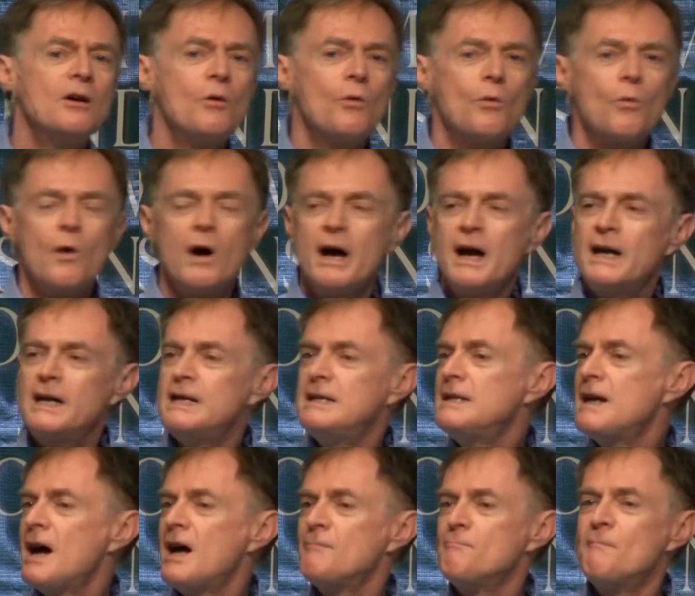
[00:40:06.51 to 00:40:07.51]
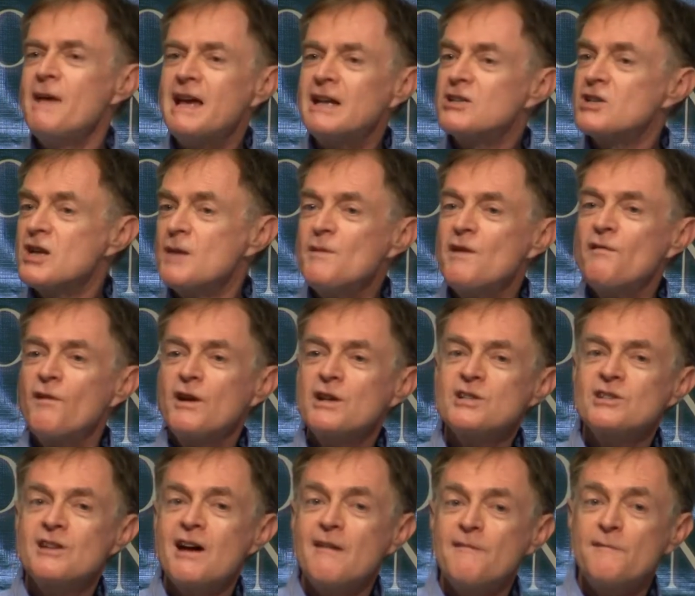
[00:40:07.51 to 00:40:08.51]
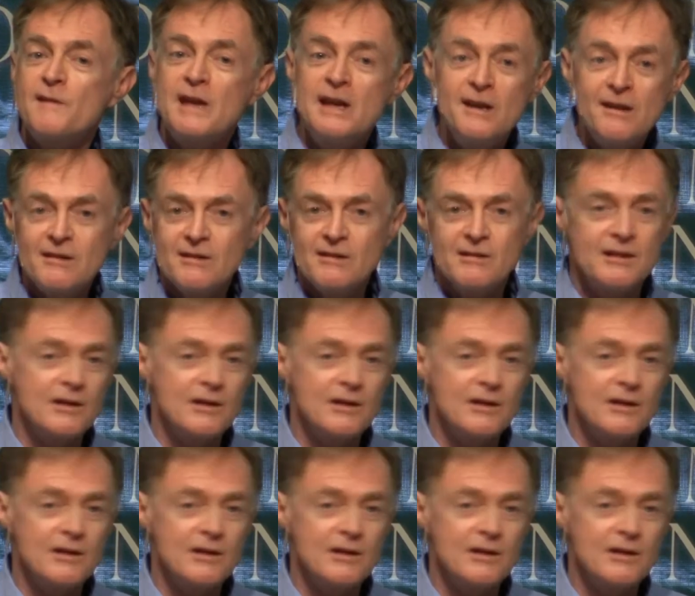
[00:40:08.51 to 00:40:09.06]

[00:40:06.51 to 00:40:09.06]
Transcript: Why not make some of our stuff here